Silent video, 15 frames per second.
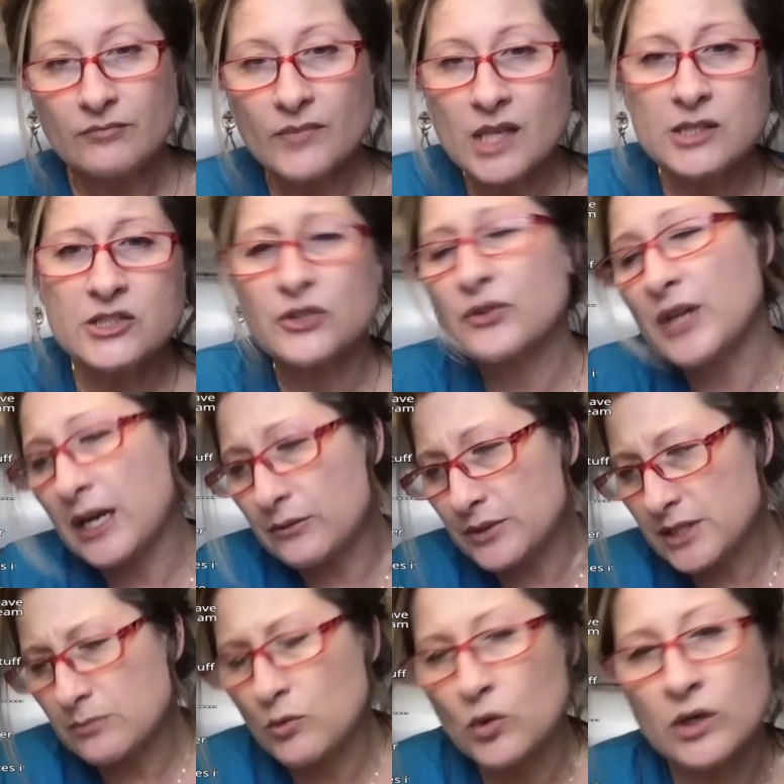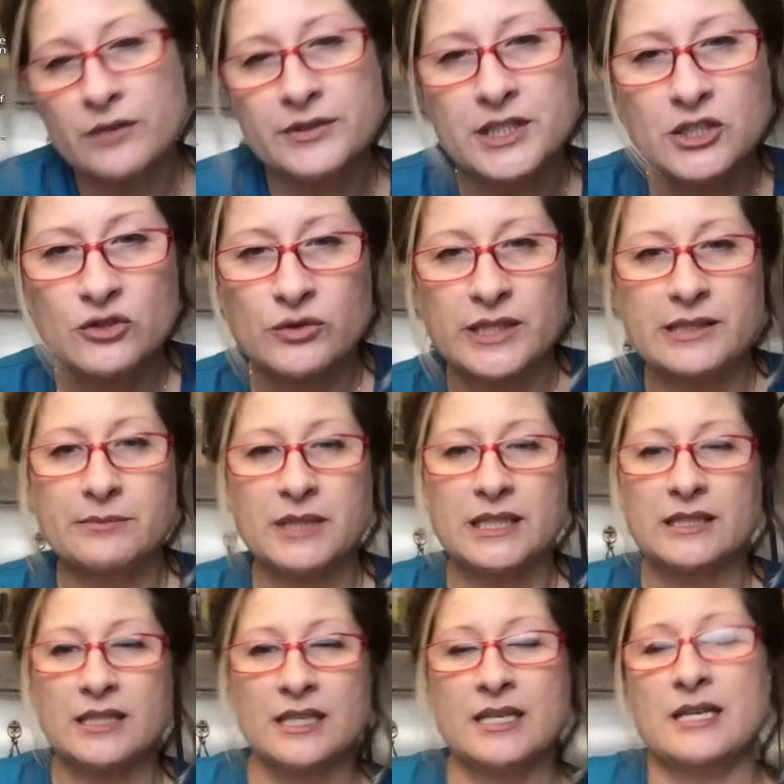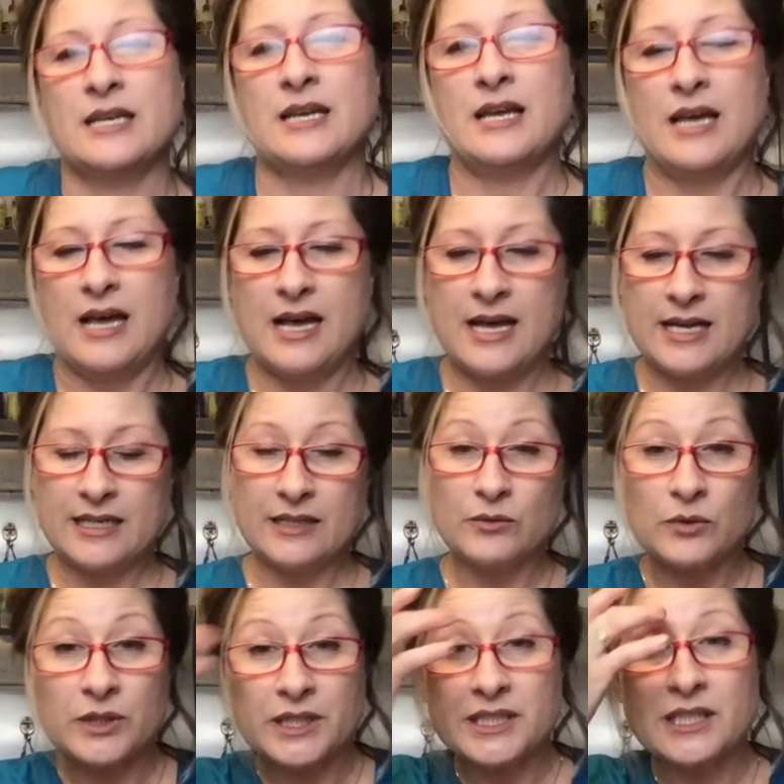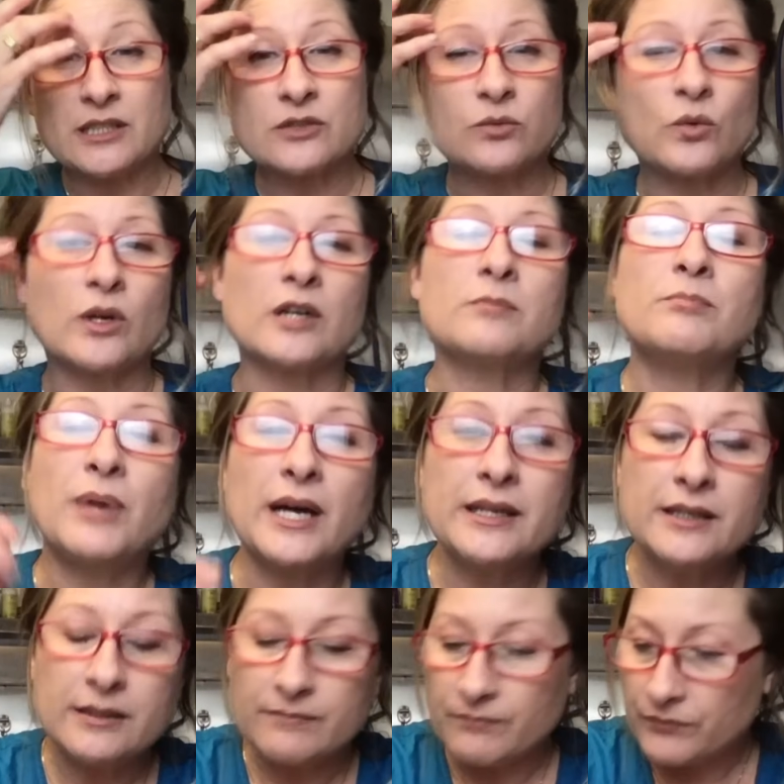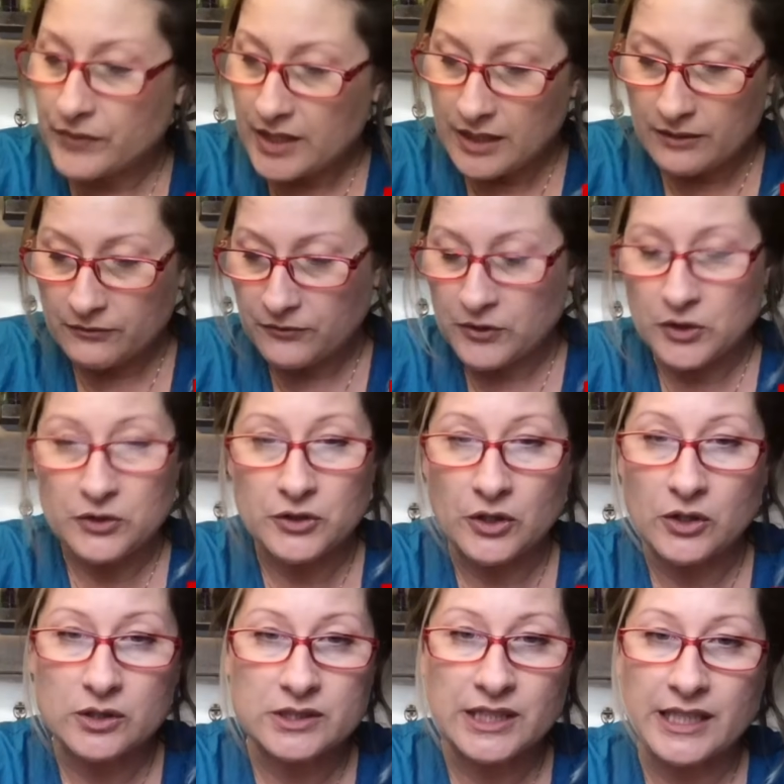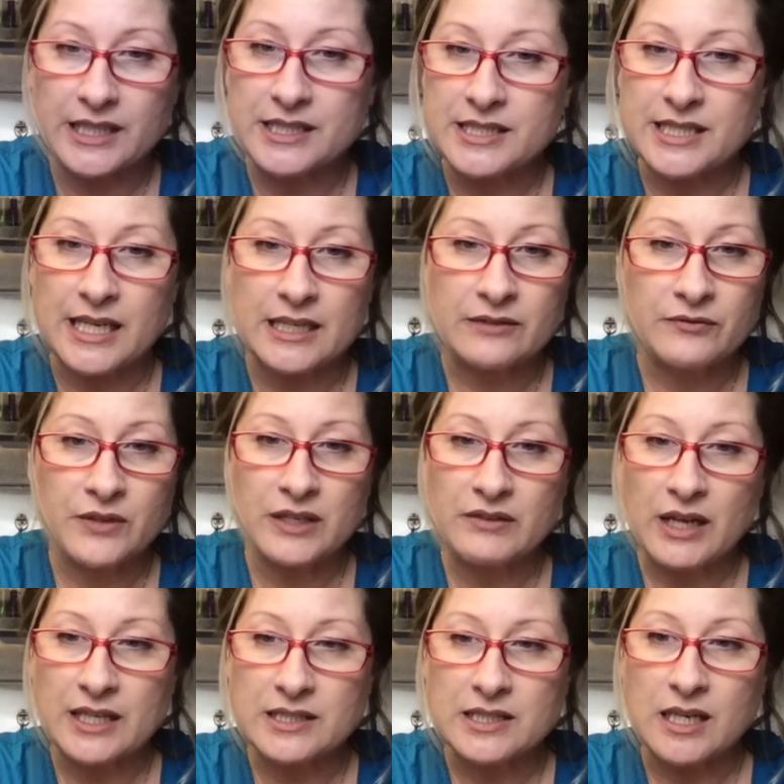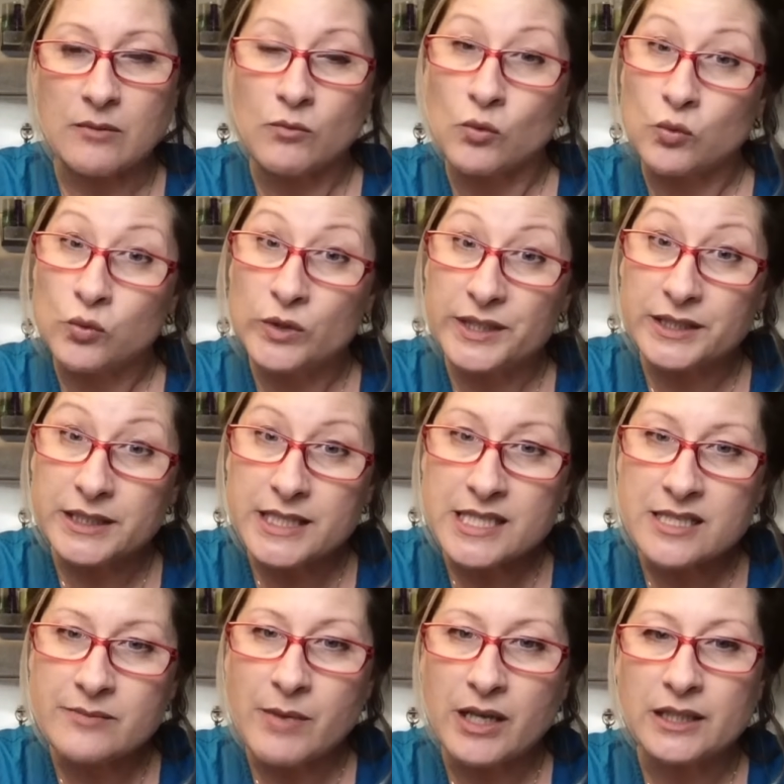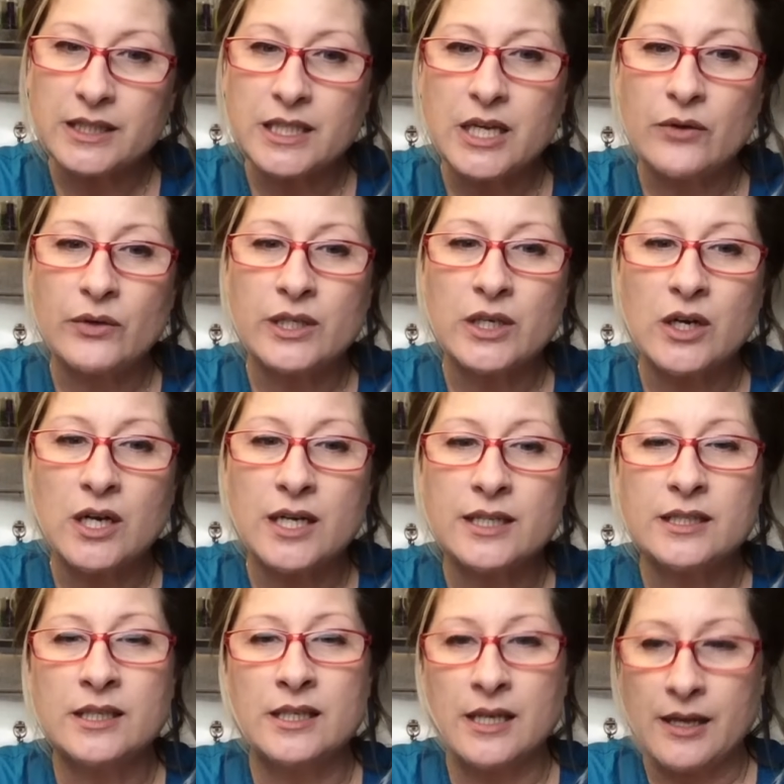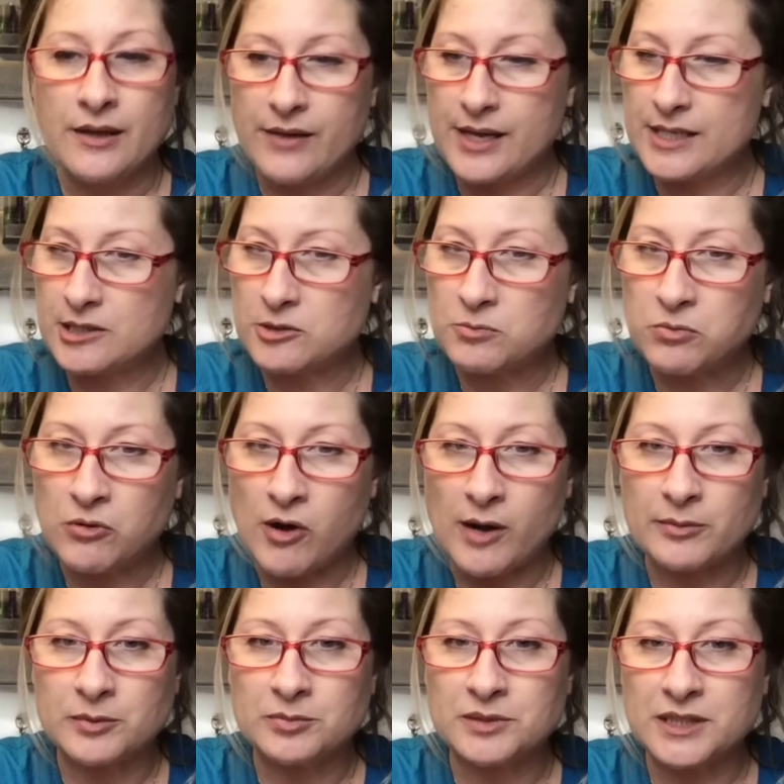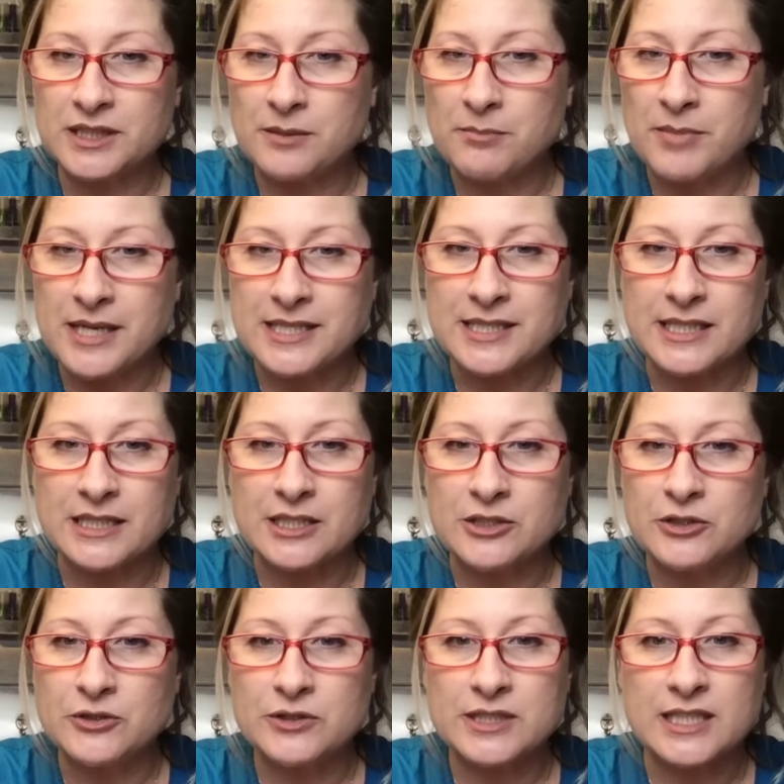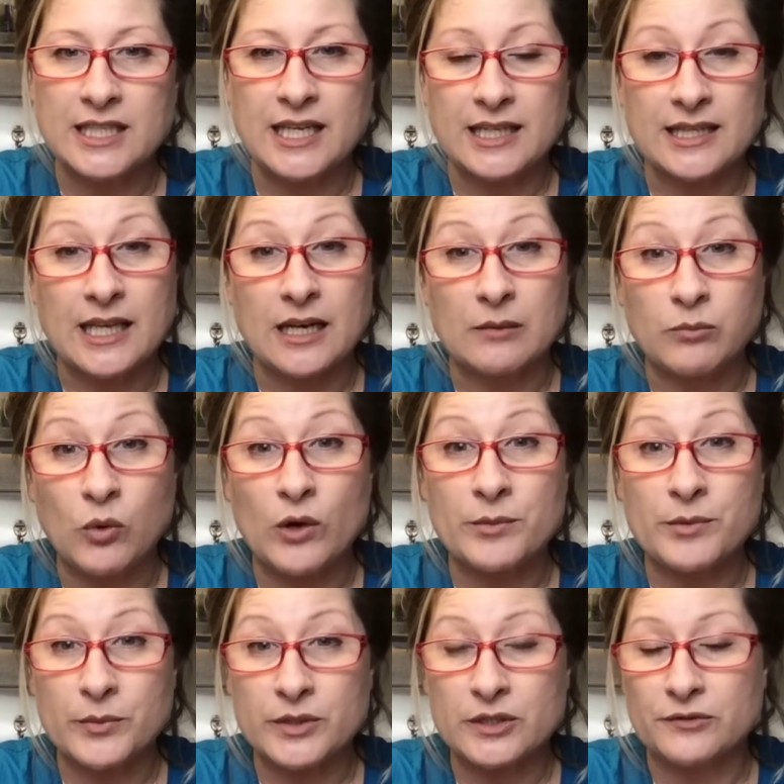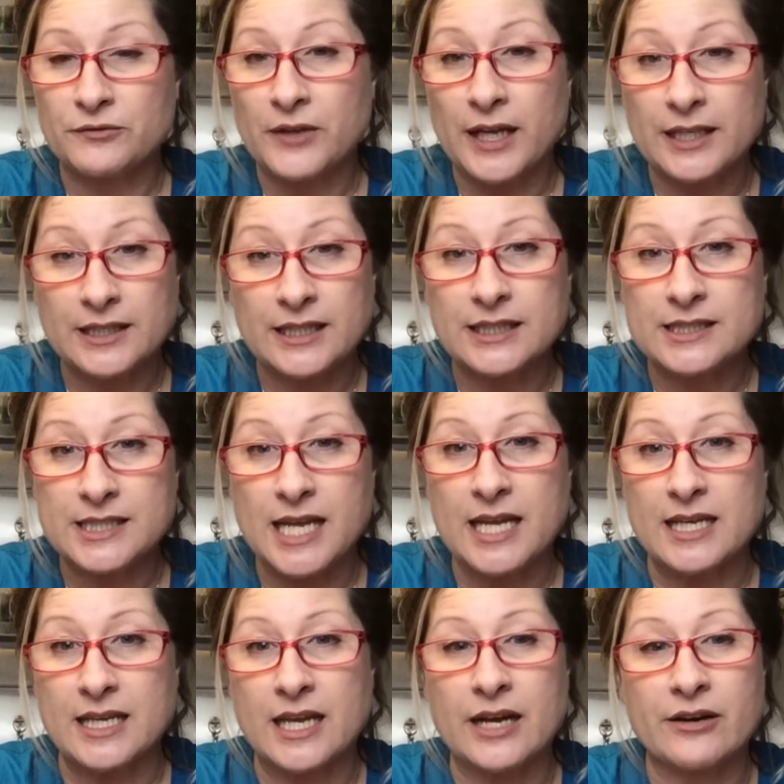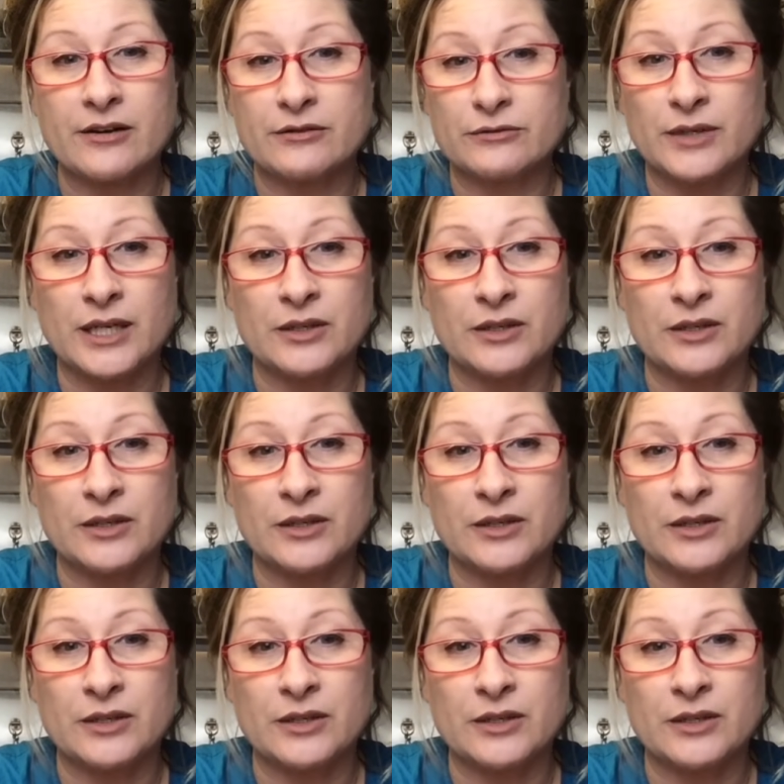So that was more of a treatment, and it really does work. But if your dog's, like I said, if they've got something really smelly going on, it's probably the best thing to do is to get that appointment with your vet and get it taken care of right